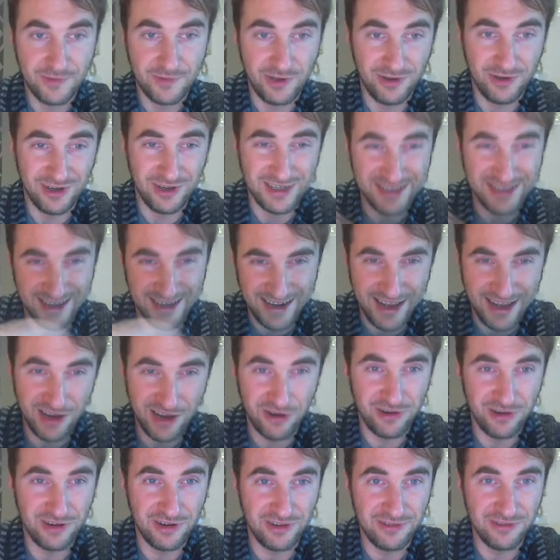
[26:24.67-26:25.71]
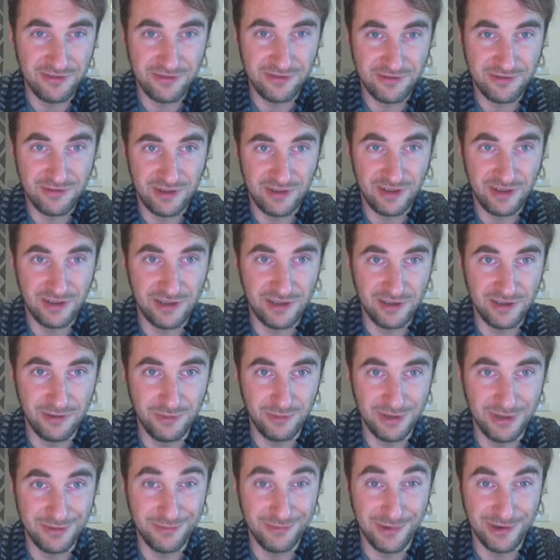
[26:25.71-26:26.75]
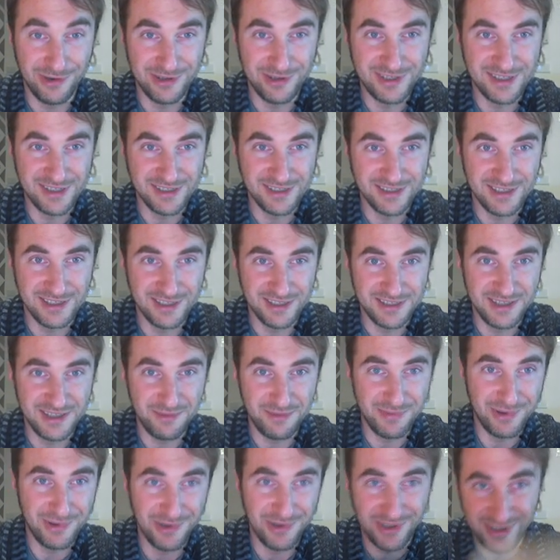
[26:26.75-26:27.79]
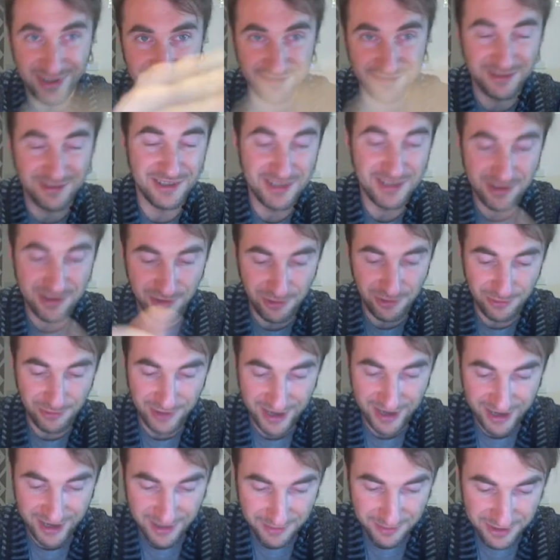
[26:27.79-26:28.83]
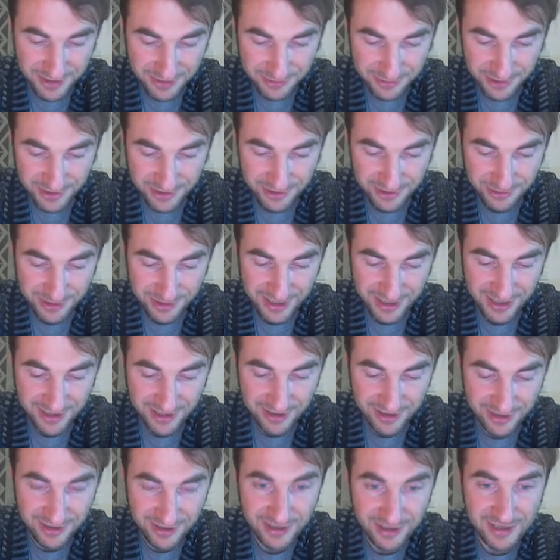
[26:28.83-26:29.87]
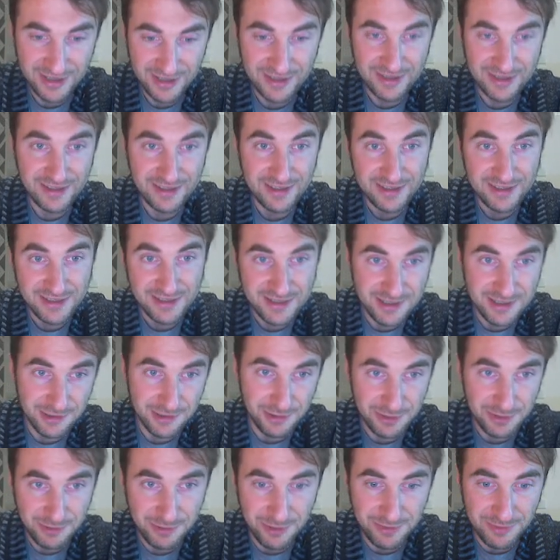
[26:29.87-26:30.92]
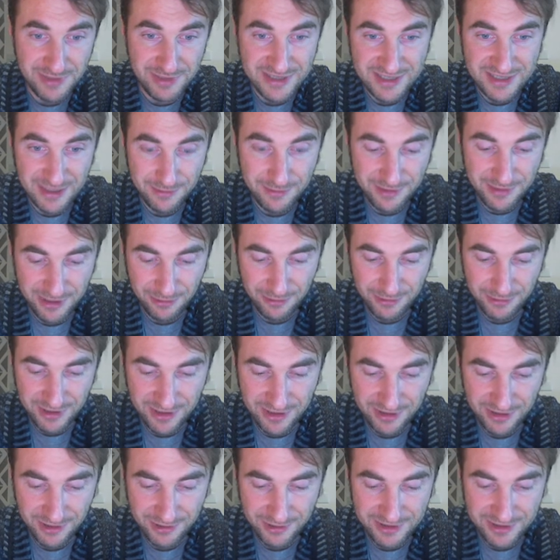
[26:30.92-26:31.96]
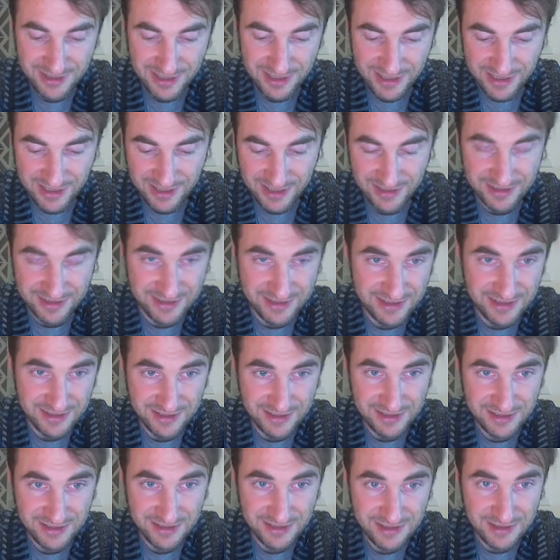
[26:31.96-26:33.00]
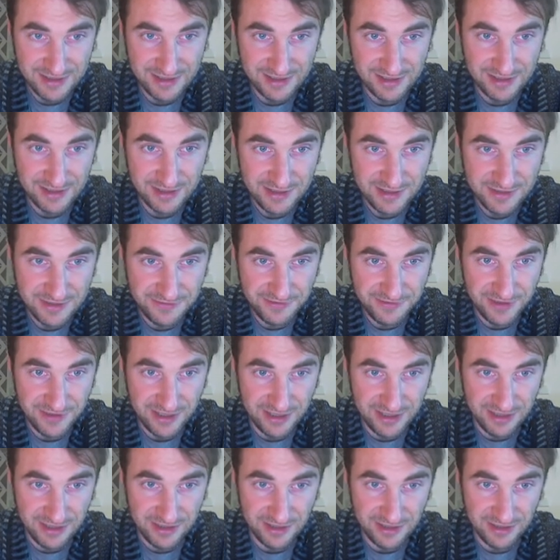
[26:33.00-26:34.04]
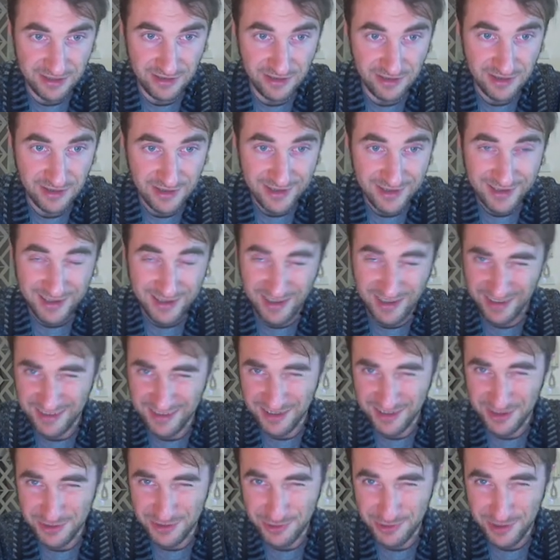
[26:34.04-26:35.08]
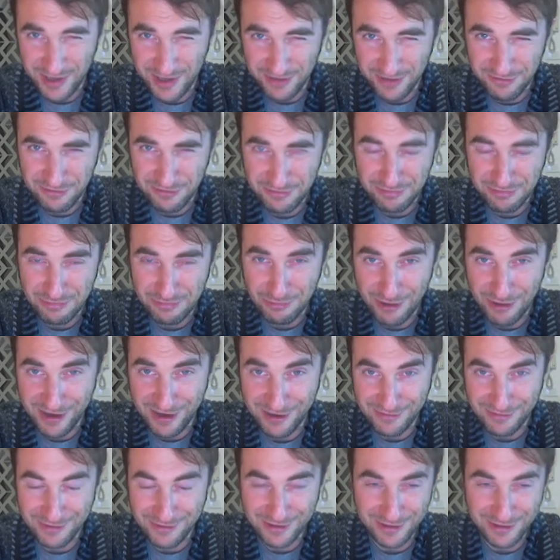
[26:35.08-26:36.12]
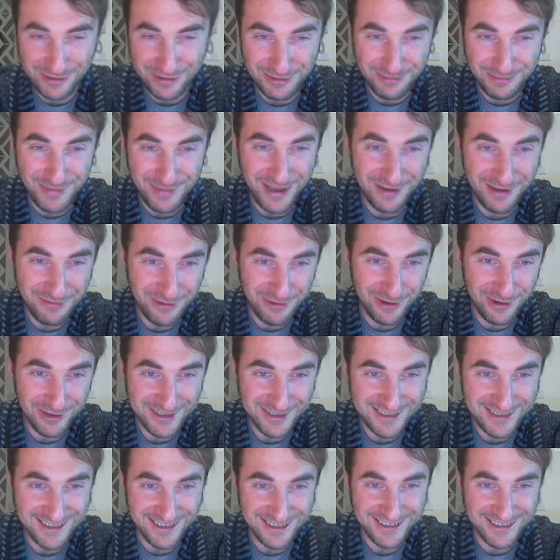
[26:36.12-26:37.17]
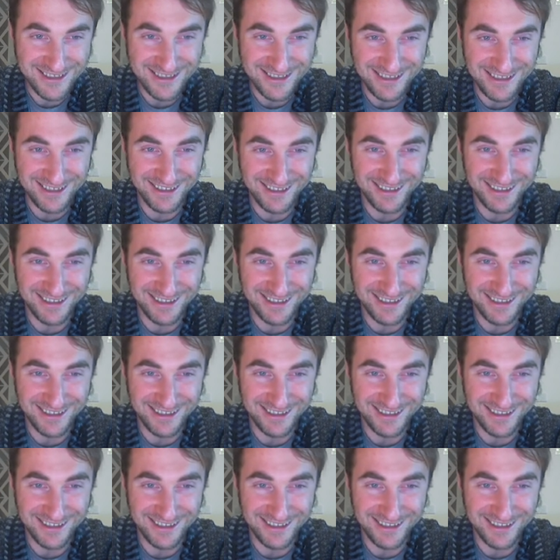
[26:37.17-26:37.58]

or as a narrative a little bit more, since that's the point of this whole write-up that we're doing here. So it would be something within those lines. This is Finnegan, and they do have one of their main foxes.